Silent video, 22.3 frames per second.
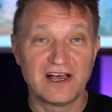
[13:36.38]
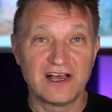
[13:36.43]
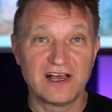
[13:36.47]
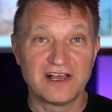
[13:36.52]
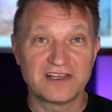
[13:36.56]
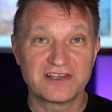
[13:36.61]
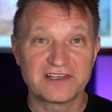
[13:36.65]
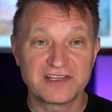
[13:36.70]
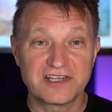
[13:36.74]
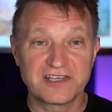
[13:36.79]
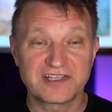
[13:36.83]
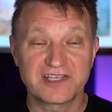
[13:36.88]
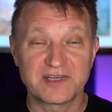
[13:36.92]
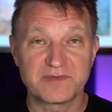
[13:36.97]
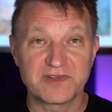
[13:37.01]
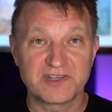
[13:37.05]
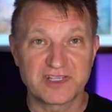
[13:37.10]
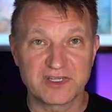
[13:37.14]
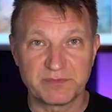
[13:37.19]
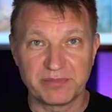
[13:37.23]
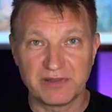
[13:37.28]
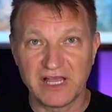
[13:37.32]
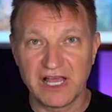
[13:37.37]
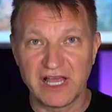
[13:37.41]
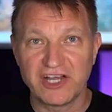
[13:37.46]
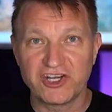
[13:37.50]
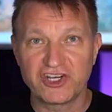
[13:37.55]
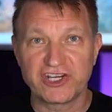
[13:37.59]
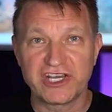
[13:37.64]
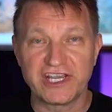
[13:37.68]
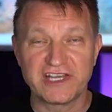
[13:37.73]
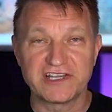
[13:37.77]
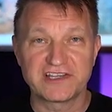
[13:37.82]
system, the supply
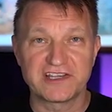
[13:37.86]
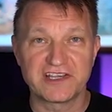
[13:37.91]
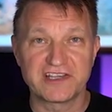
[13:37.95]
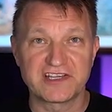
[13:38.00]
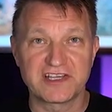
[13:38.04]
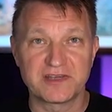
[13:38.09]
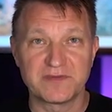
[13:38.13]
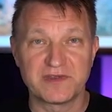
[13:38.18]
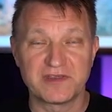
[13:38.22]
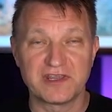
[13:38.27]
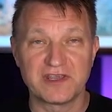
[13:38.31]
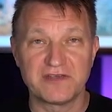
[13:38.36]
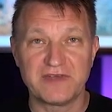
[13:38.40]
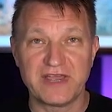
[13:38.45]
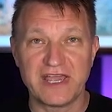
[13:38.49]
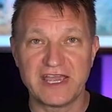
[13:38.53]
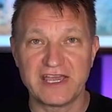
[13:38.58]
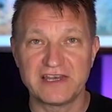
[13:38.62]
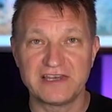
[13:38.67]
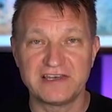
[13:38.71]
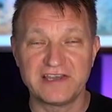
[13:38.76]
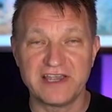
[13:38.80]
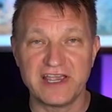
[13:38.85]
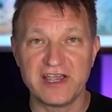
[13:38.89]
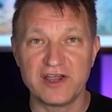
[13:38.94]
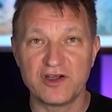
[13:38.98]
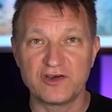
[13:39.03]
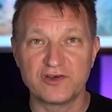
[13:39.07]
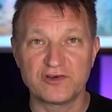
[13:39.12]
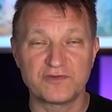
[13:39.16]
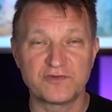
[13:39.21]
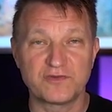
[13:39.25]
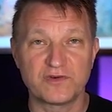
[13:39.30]
chain system, that they've had
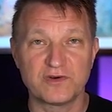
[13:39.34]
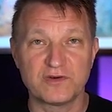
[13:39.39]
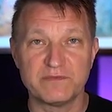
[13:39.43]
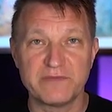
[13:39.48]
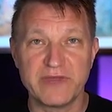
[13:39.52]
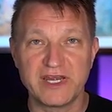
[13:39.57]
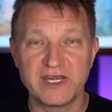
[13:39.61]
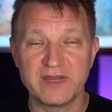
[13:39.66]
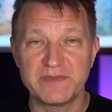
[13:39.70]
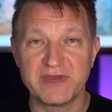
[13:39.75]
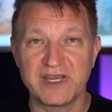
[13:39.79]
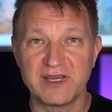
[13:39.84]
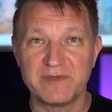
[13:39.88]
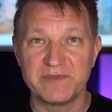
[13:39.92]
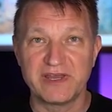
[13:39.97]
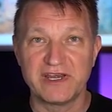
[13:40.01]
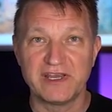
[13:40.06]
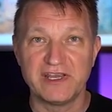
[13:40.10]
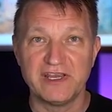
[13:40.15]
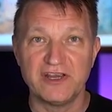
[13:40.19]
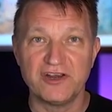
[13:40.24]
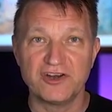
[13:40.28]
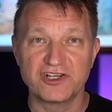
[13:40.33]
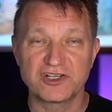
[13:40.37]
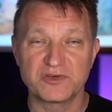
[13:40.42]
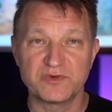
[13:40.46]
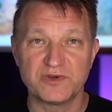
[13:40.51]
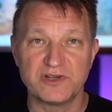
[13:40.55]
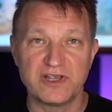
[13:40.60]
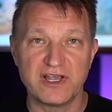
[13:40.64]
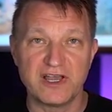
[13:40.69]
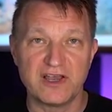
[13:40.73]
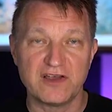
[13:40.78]
down for many, many, many years,
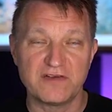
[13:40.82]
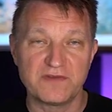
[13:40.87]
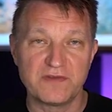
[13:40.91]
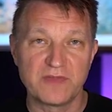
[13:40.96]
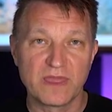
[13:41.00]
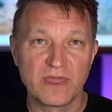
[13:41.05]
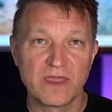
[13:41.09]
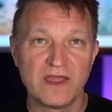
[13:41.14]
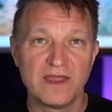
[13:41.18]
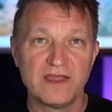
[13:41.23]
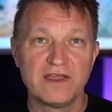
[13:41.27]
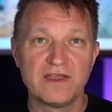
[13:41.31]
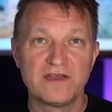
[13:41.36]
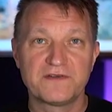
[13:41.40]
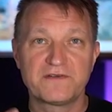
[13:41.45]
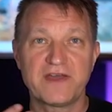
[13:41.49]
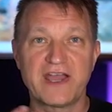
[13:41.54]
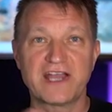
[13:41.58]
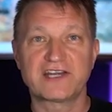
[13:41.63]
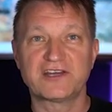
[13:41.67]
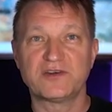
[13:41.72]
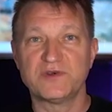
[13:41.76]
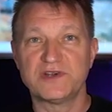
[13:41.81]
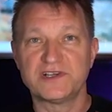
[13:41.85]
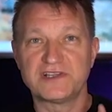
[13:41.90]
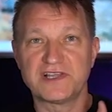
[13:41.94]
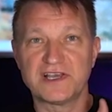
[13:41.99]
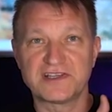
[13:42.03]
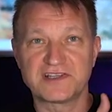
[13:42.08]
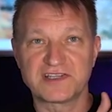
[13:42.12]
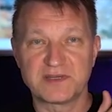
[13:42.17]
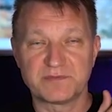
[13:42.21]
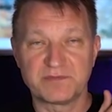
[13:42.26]
where you have factories
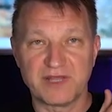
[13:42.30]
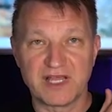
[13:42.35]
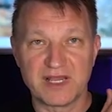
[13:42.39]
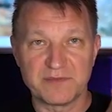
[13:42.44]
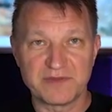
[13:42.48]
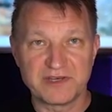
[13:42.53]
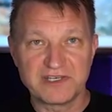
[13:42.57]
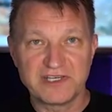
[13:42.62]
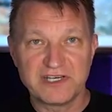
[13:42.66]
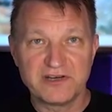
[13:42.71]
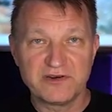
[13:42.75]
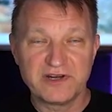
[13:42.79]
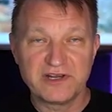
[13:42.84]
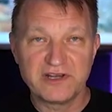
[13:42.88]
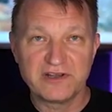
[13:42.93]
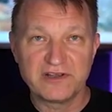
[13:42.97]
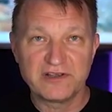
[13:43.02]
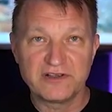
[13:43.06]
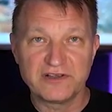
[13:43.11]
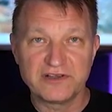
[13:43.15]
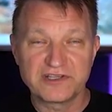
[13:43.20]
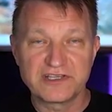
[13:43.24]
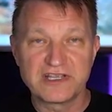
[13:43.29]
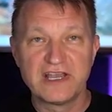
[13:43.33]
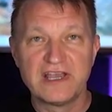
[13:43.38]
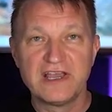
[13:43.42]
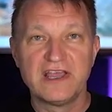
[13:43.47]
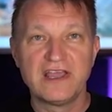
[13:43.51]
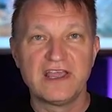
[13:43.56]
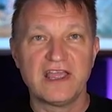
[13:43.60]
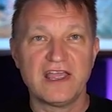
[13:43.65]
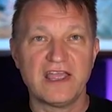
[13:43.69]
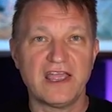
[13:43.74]
that supply materials
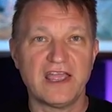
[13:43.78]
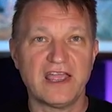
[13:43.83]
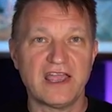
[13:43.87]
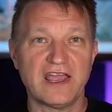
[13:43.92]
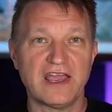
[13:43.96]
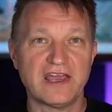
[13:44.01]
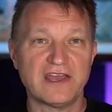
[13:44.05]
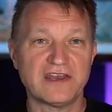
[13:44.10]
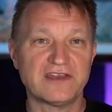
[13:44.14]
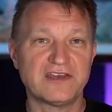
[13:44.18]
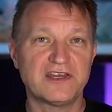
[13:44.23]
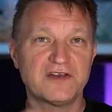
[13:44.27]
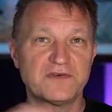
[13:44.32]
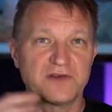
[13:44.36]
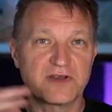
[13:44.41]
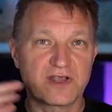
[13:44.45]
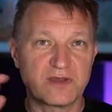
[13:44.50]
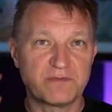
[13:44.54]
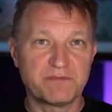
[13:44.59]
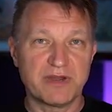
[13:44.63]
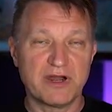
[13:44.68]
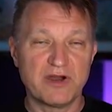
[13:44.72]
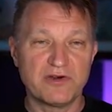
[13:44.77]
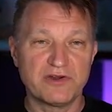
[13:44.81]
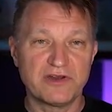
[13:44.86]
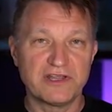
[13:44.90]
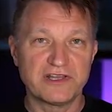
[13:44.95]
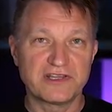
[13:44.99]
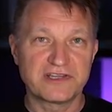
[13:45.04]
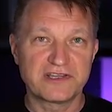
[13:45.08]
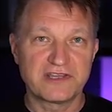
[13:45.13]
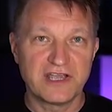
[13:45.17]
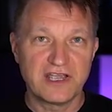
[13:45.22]
and different
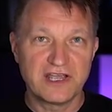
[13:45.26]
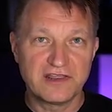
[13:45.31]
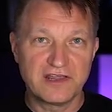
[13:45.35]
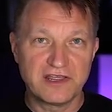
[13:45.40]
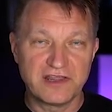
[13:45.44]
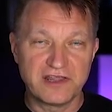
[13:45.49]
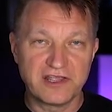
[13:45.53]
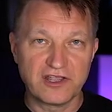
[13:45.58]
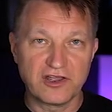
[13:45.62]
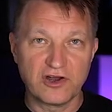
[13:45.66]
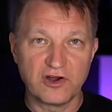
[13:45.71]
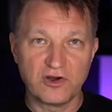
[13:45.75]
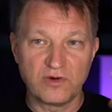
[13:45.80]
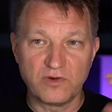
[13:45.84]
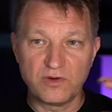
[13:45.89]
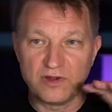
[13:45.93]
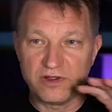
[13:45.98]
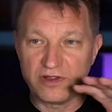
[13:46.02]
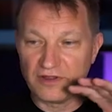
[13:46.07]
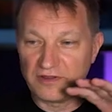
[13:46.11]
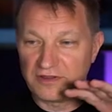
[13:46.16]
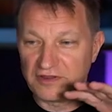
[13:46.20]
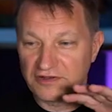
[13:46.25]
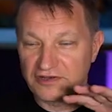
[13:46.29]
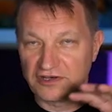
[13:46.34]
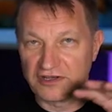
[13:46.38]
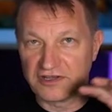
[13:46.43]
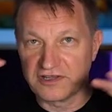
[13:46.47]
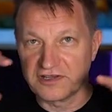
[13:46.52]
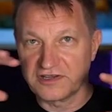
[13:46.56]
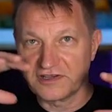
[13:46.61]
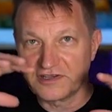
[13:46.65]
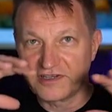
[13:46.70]
components, and then they go sort
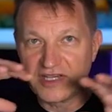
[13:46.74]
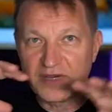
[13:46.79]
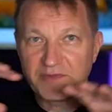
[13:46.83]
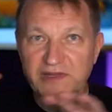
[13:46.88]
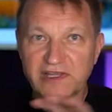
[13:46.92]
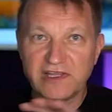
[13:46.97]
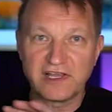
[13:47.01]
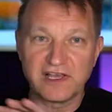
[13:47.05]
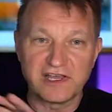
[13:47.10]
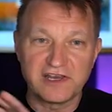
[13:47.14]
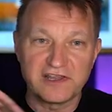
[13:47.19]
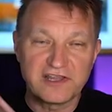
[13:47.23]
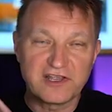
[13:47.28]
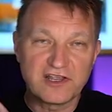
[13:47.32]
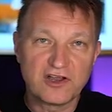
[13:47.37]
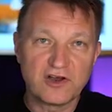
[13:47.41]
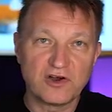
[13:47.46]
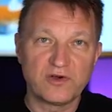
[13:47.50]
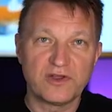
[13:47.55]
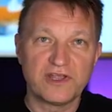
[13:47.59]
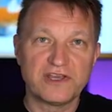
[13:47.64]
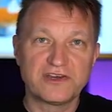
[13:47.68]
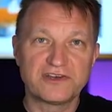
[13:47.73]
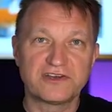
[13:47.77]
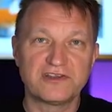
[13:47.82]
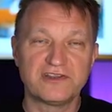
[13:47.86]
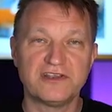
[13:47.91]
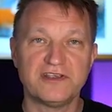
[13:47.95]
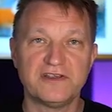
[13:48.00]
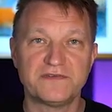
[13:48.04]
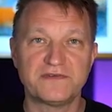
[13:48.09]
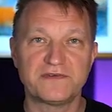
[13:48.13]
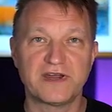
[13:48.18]
of this assembly line, and they go into
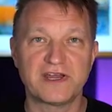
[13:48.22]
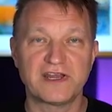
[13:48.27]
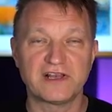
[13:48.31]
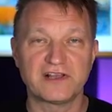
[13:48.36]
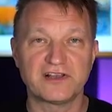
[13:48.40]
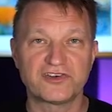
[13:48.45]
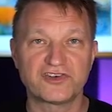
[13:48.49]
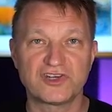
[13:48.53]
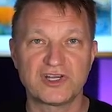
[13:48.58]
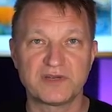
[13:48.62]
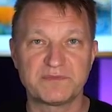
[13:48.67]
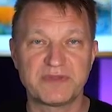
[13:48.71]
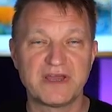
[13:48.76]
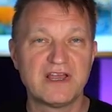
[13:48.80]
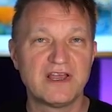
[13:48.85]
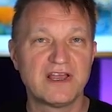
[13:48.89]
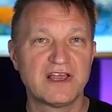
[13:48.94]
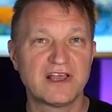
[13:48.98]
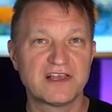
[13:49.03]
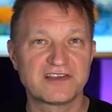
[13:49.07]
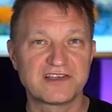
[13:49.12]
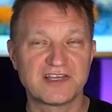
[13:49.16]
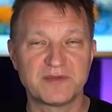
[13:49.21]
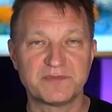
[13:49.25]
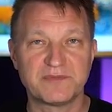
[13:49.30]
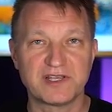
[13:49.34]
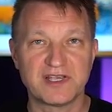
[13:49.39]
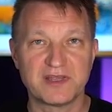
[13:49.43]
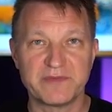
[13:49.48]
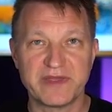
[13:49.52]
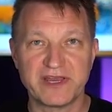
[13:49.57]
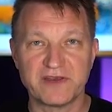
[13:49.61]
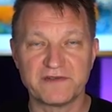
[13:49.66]
the final chip
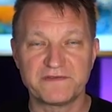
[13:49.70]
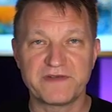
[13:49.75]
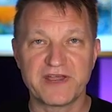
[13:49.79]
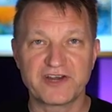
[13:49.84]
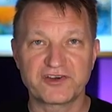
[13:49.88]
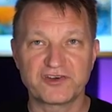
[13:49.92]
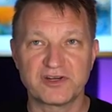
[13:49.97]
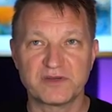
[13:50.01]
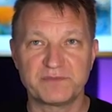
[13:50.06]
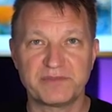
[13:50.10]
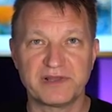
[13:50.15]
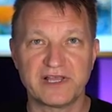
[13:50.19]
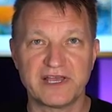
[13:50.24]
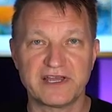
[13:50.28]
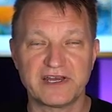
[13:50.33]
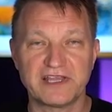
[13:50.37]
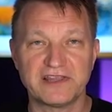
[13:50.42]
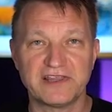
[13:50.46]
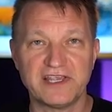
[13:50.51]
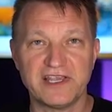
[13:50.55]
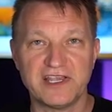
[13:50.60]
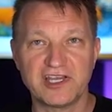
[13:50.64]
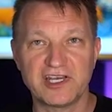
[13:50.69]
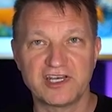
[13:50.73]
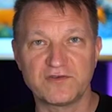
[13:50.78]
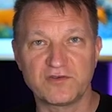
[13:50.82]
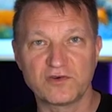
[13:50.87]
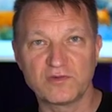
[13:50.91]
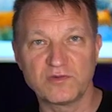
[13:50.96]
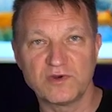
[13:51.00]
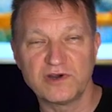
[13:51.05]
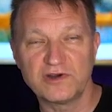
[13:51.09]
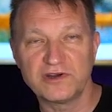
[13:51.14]
assembly and manufacturing plant at the end of a
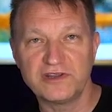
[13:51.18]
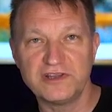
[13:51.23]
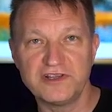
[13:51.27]
road.